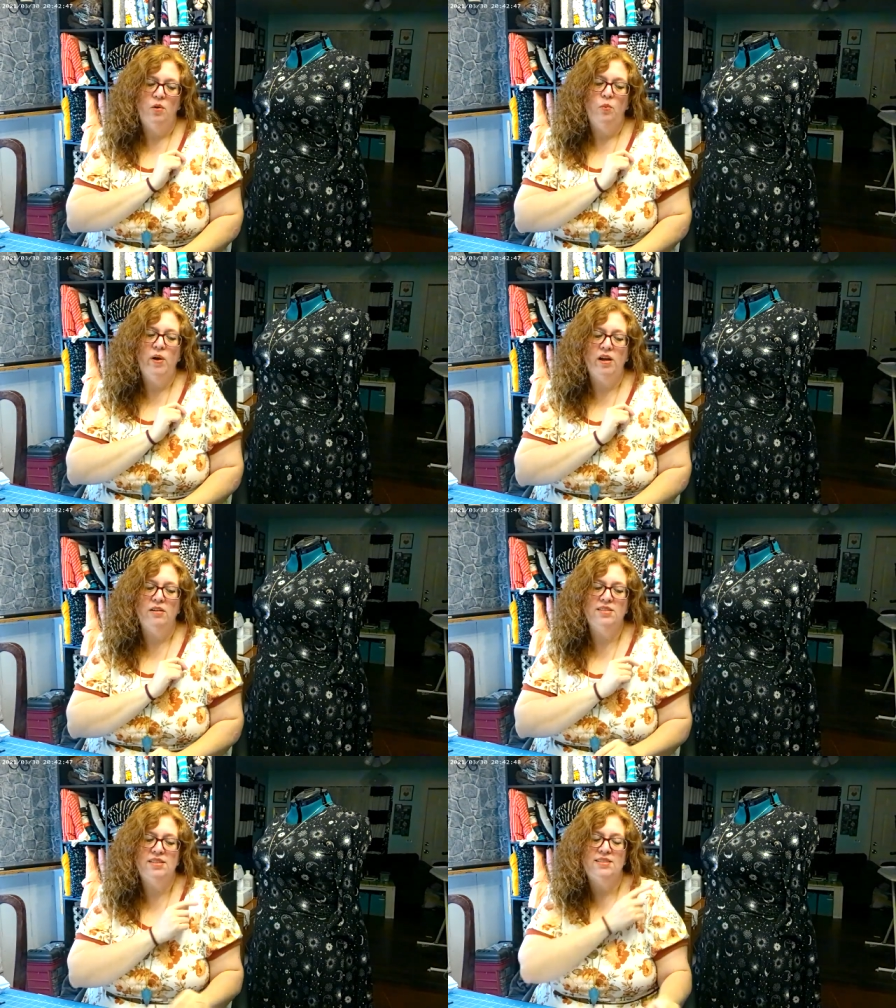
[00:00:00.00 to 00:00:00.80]

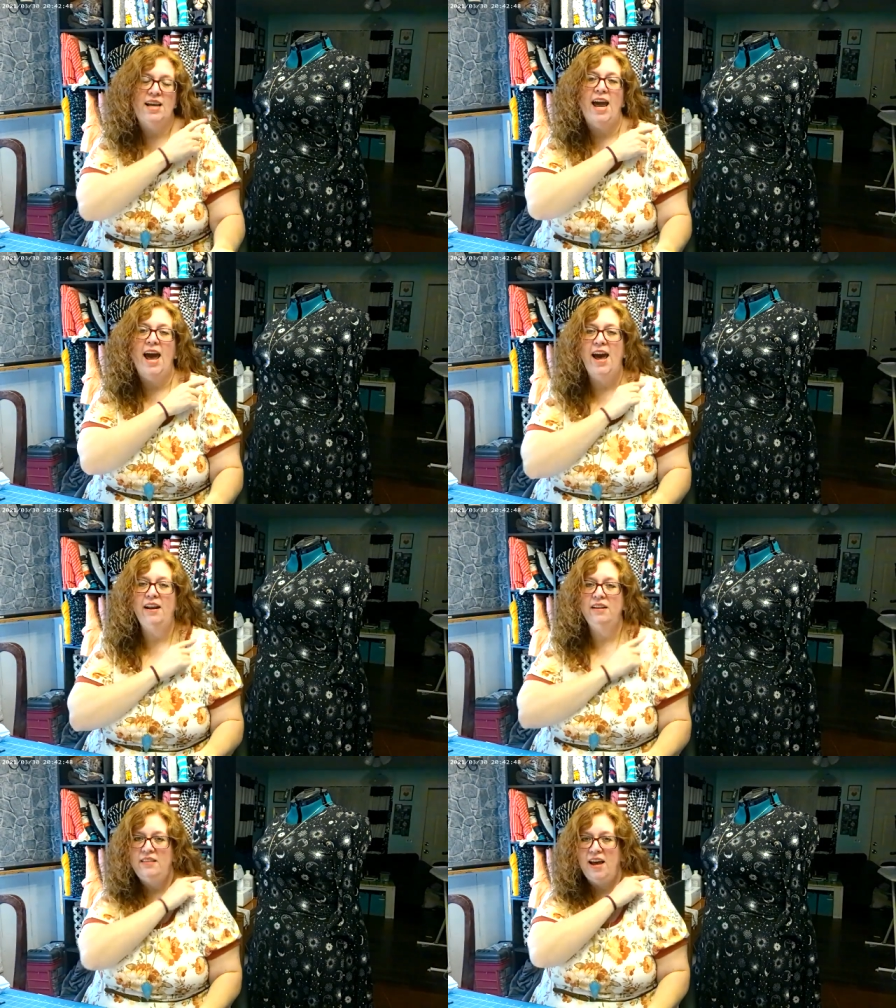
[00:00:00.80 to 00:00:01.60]
Well, since I
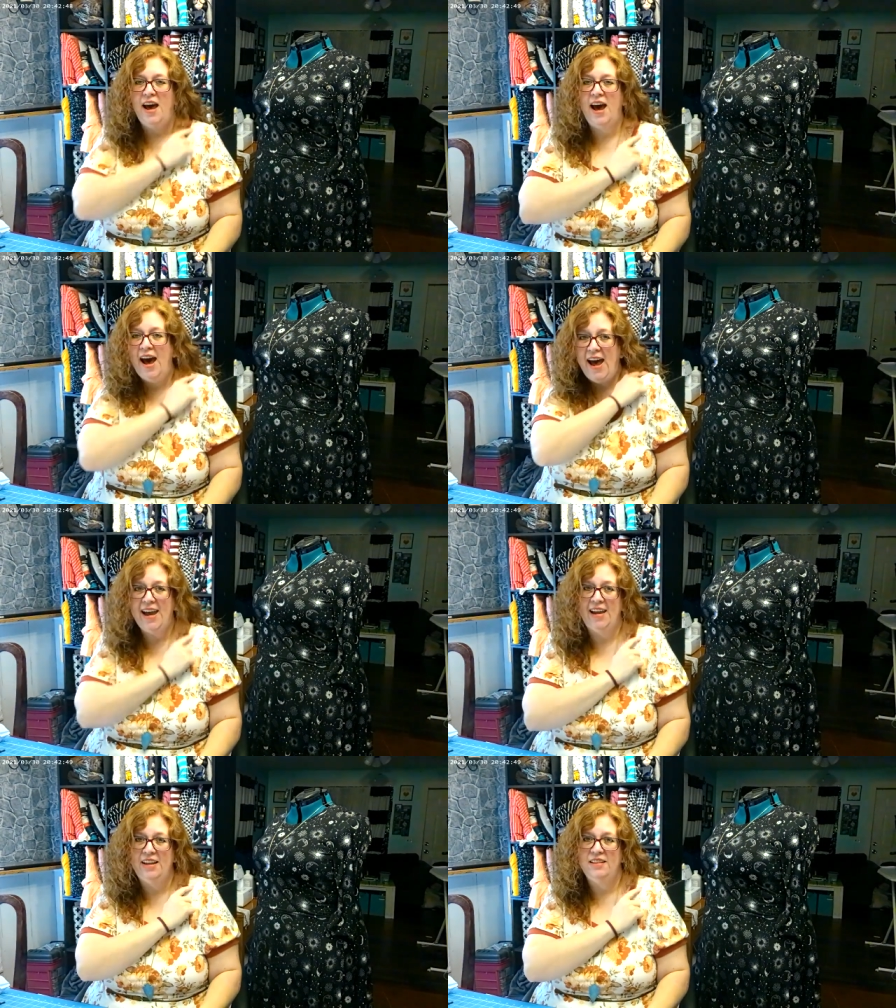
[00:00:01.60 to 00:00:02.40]
added the
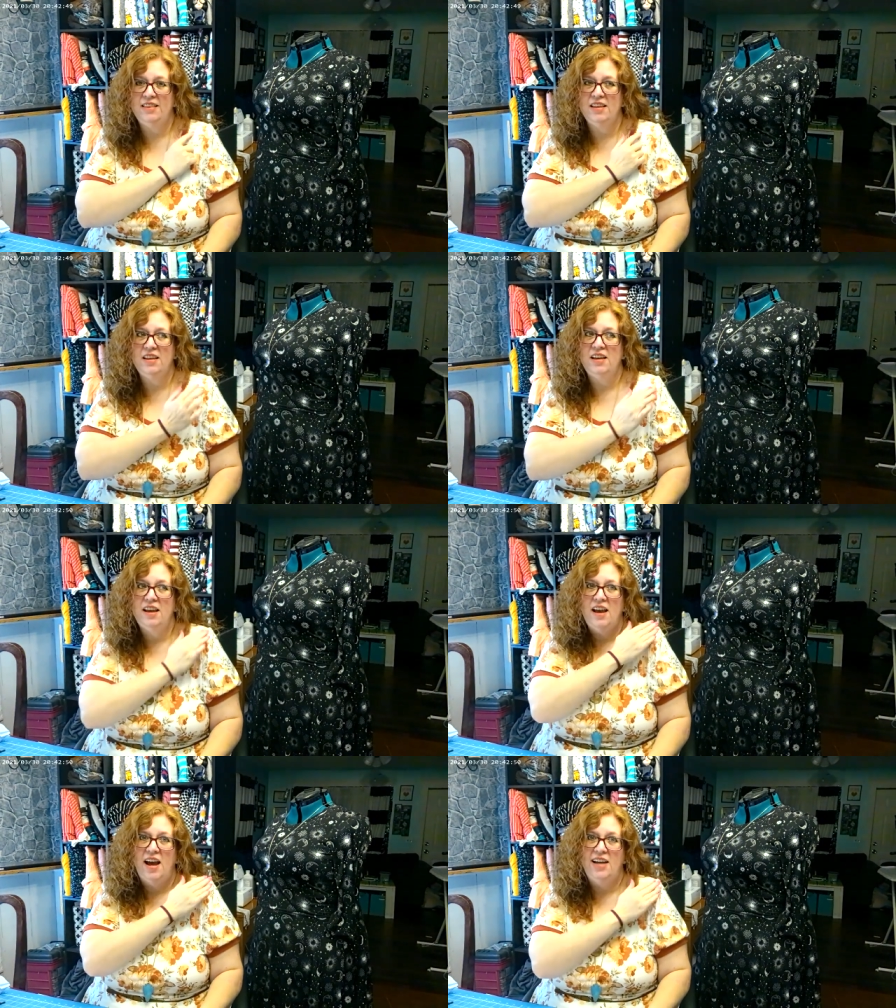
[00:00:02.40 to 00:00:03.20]
height,
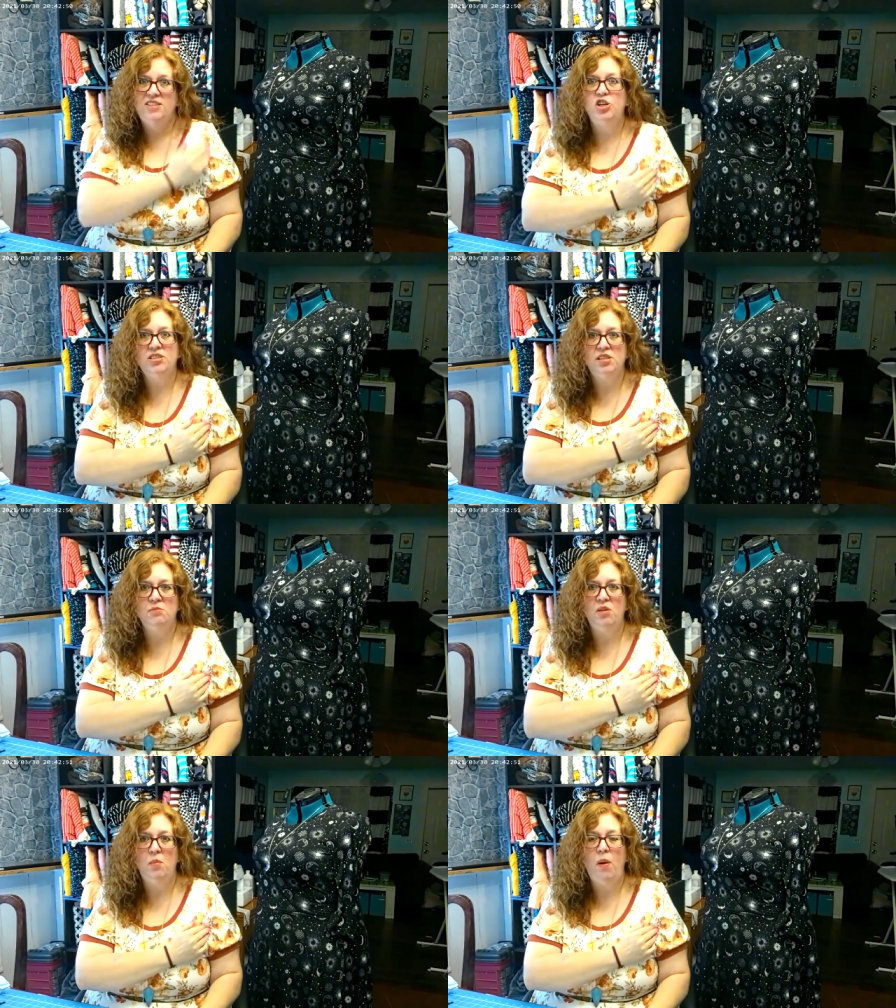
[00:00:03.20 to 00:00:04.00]
I took
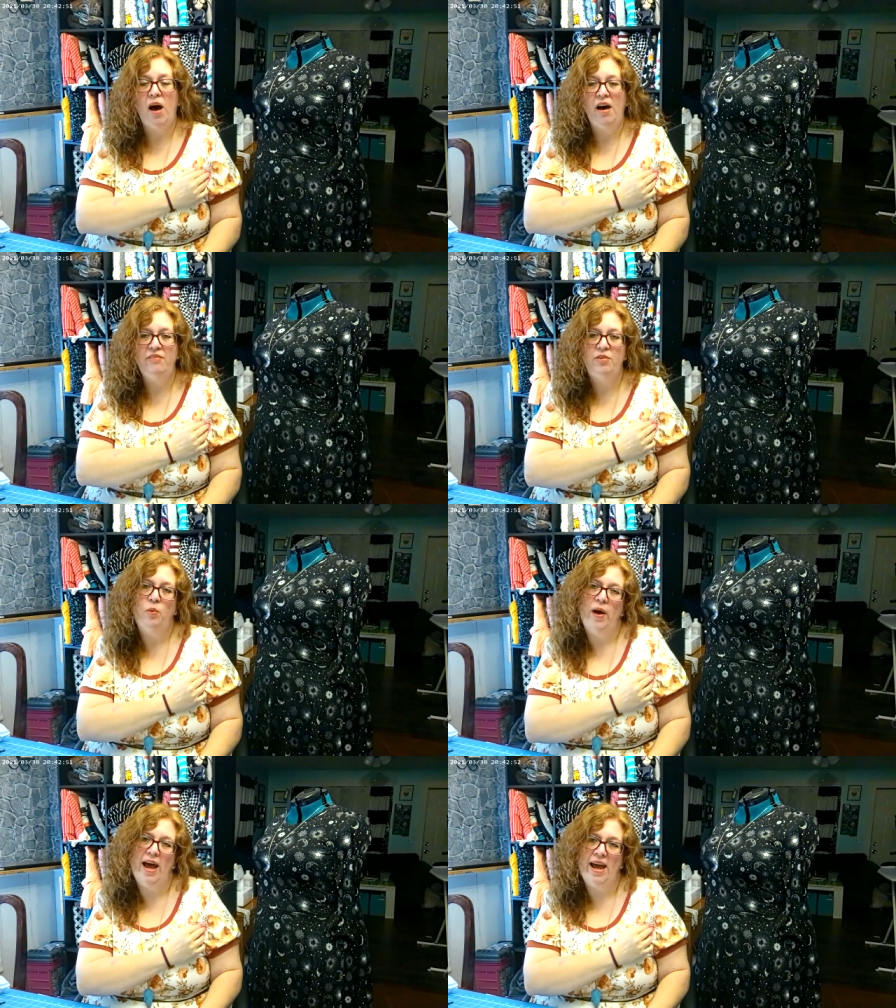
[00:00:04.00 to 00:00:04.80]
some of the puff
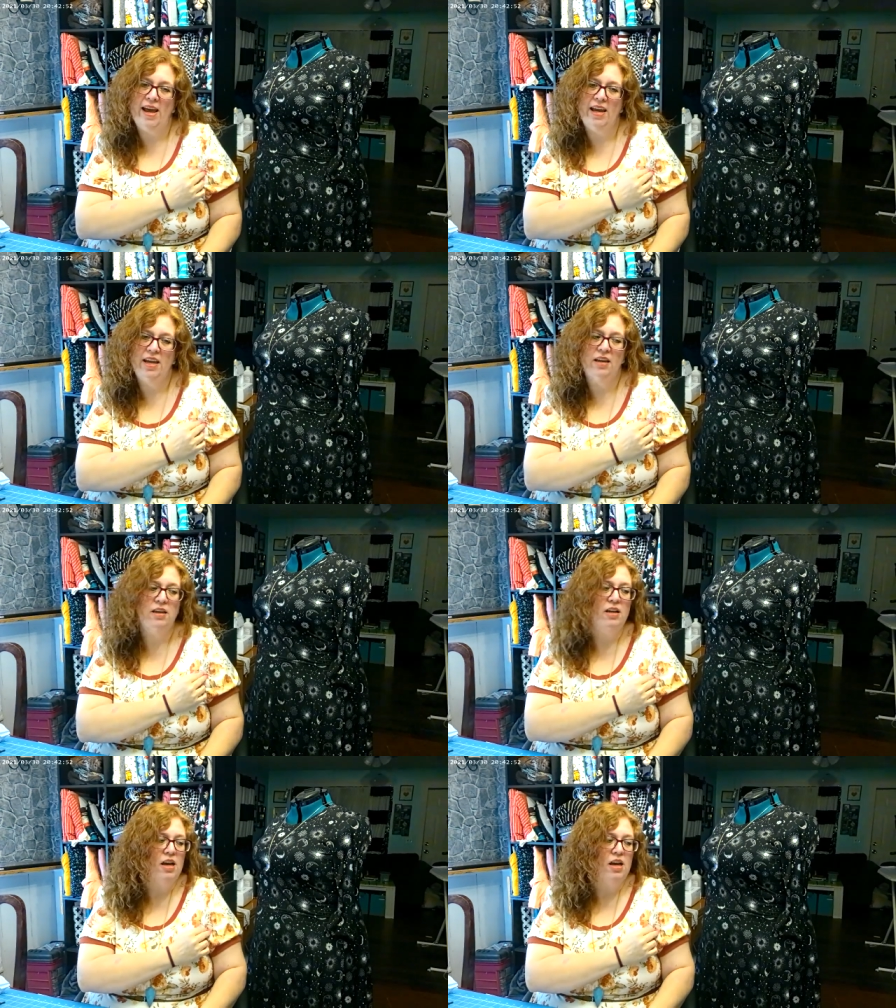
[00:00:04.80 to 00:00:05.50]
away.